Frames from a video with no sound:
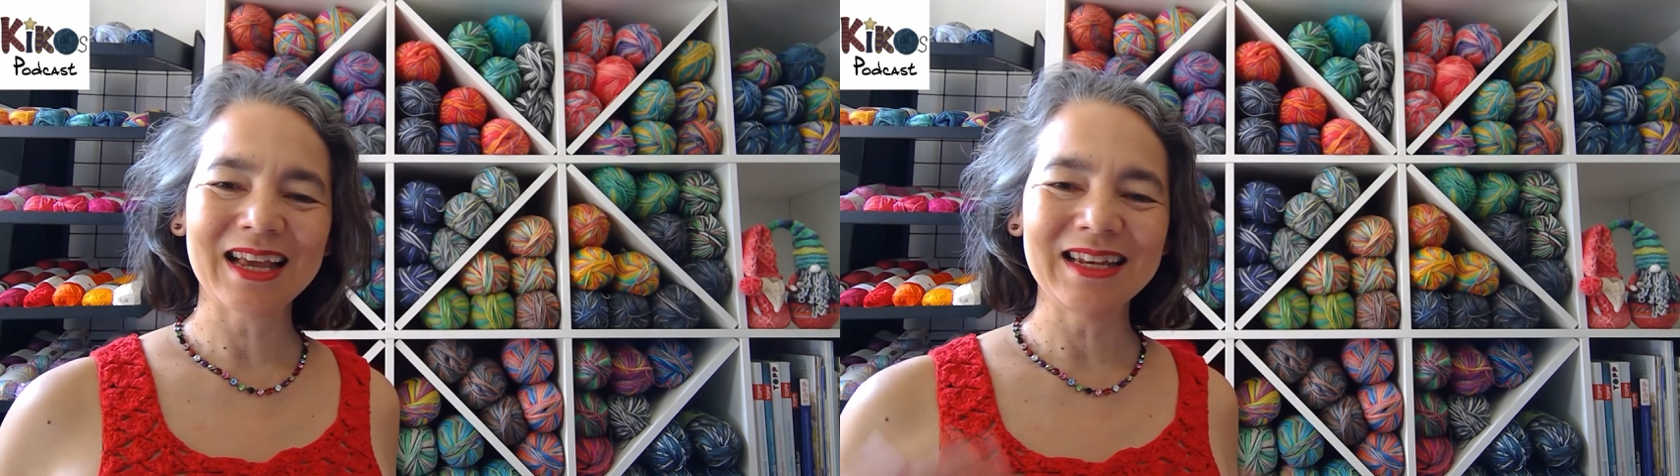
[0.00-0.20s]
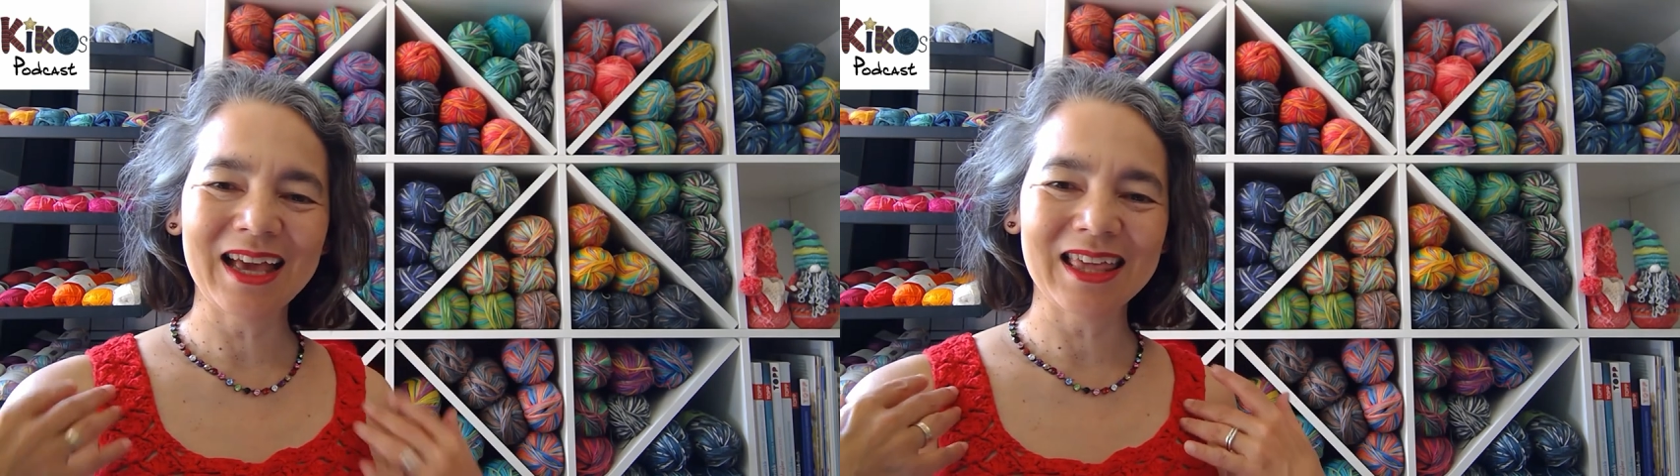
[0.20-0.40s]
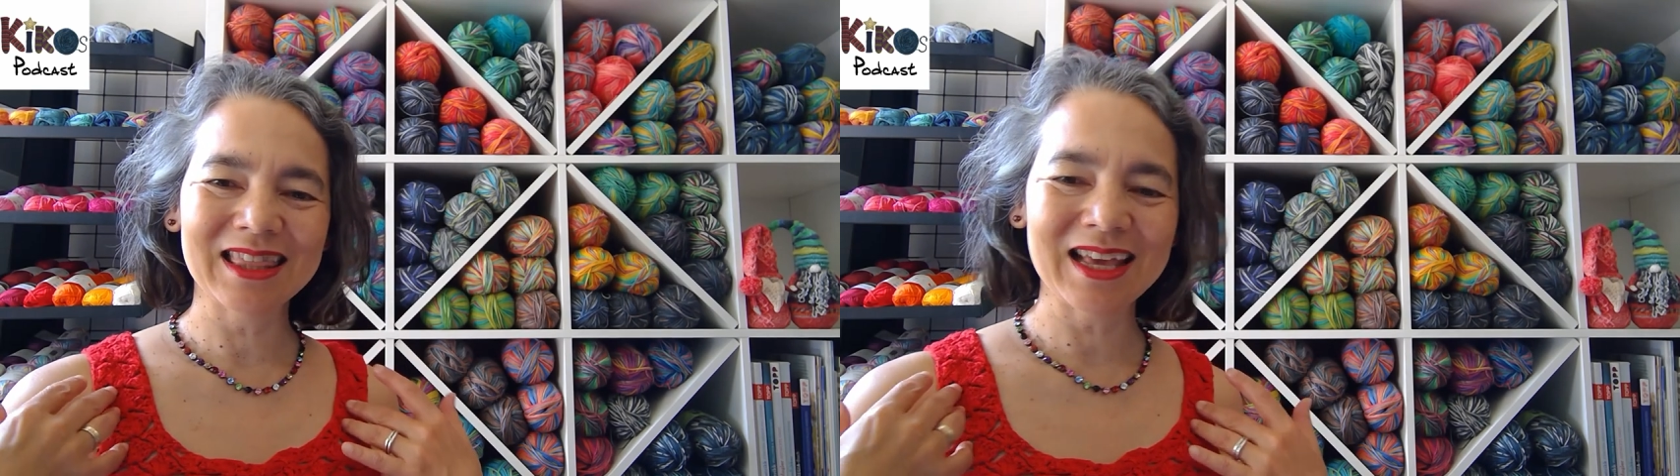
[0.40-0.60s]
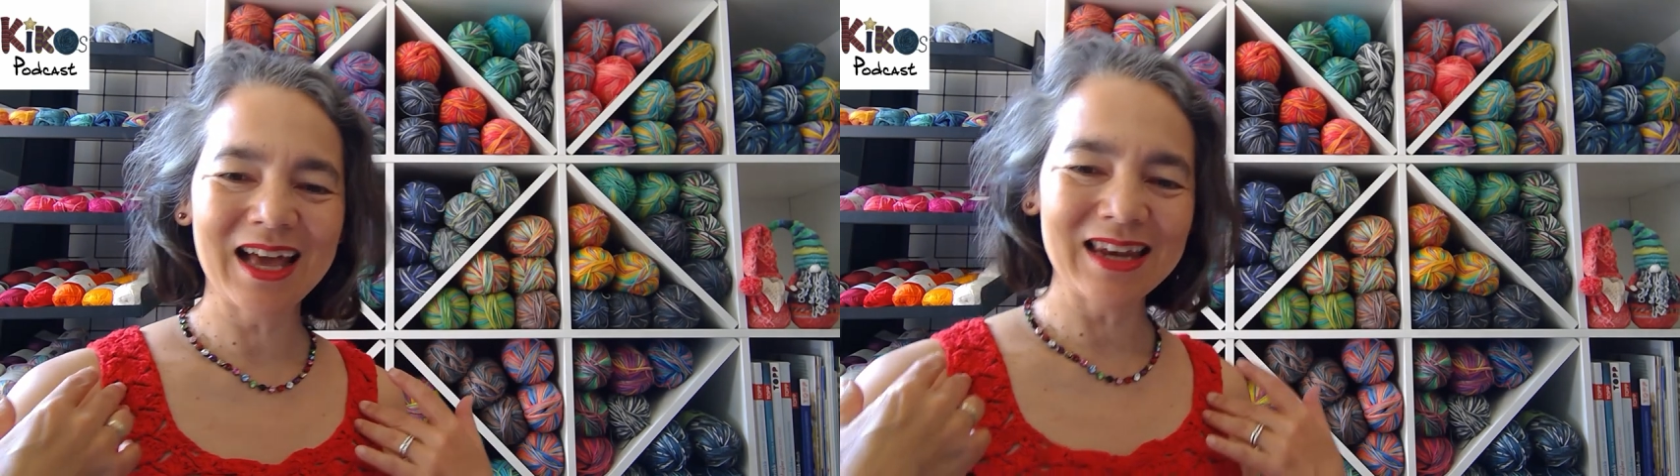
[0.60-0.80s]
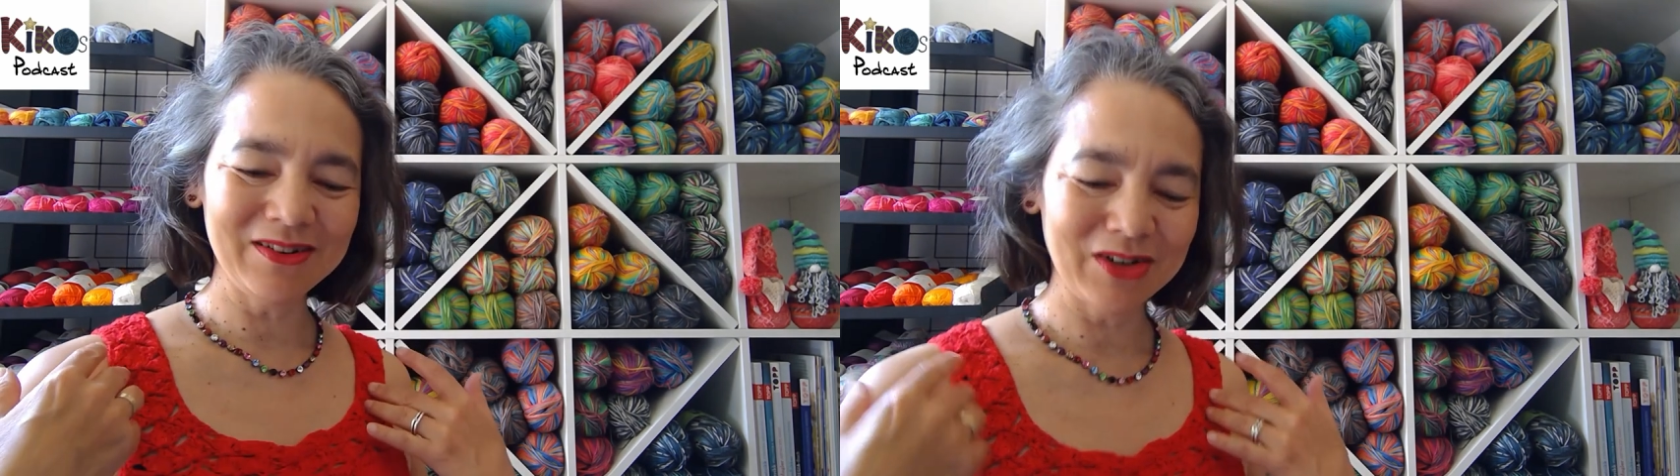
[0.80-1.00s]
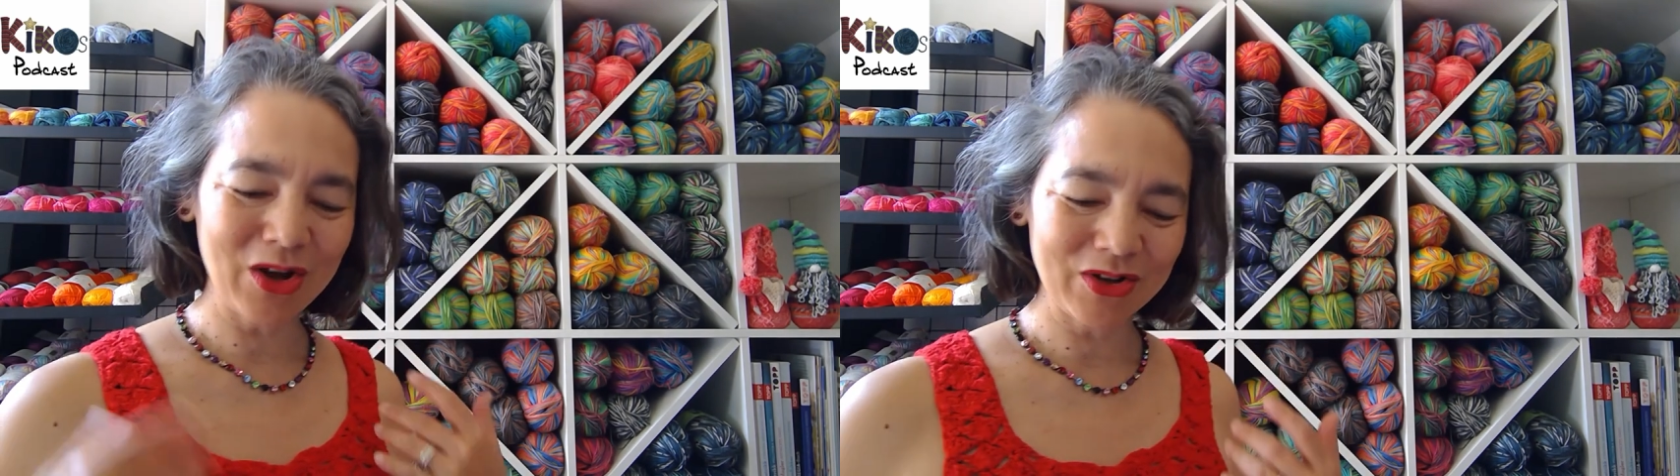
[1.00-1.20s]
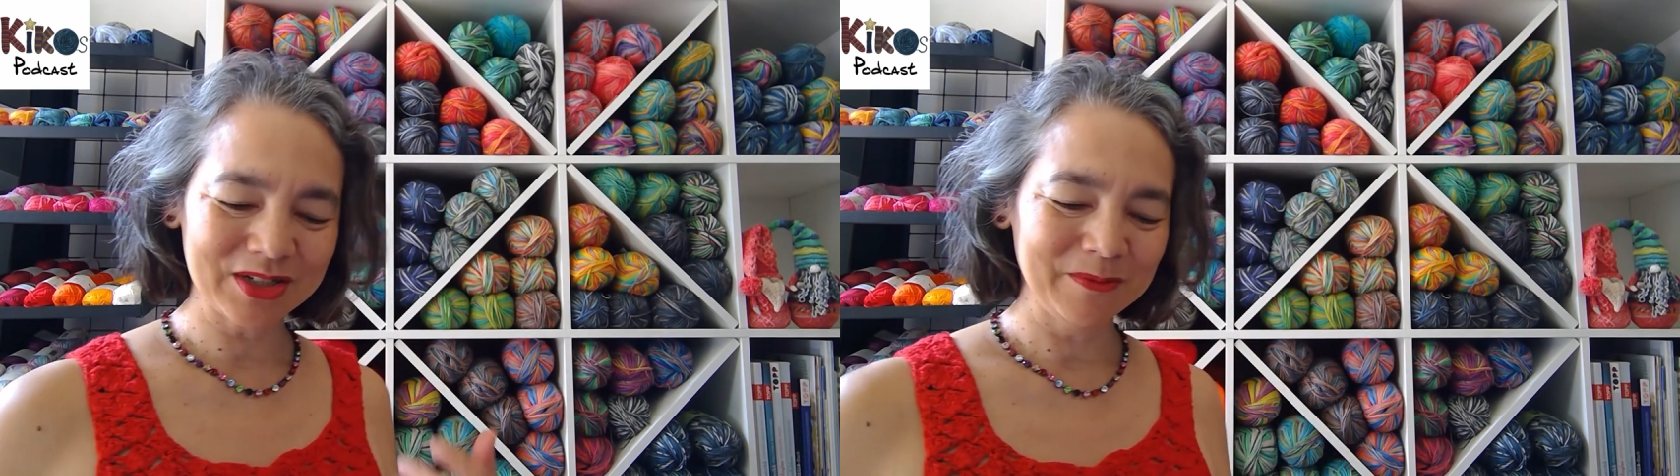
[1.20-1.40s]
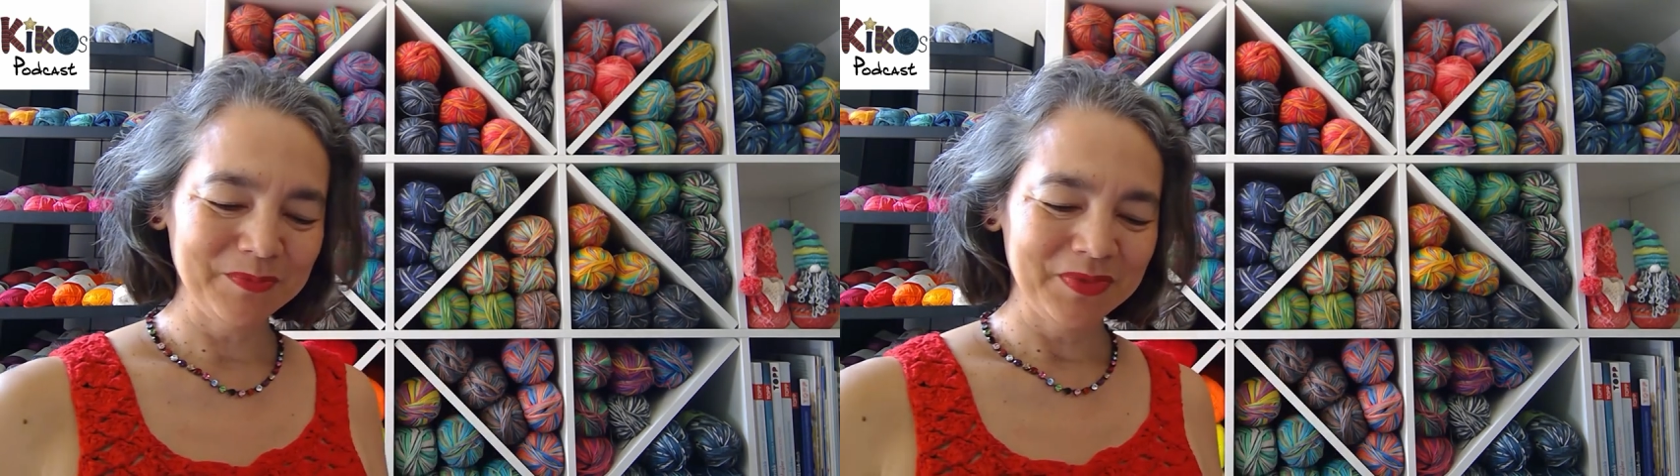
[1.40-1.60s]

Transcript: I like the color a lot.